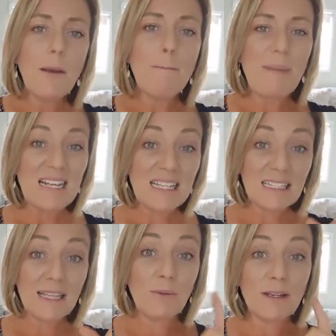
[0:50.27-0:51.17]

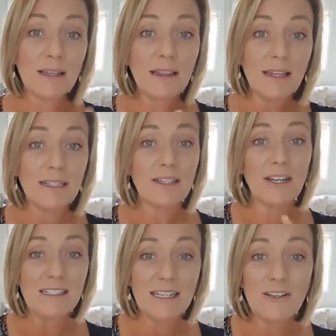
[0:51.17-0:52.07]
Basically, one of the things that I
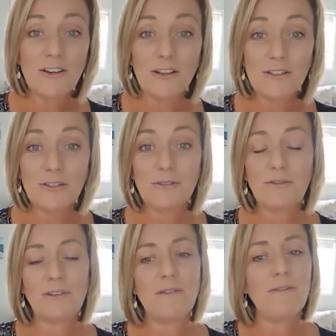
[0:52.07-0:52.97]
did not do
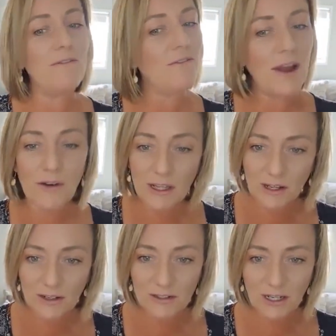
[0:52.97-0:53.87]
for a very
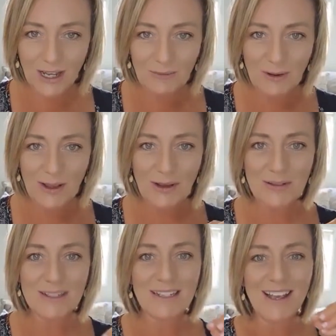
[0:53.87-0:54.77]
long time while I
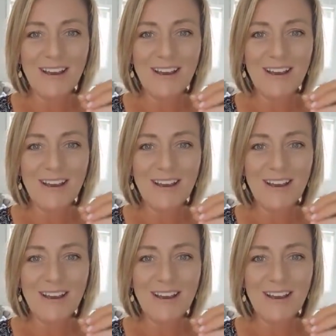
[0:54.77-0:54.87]
was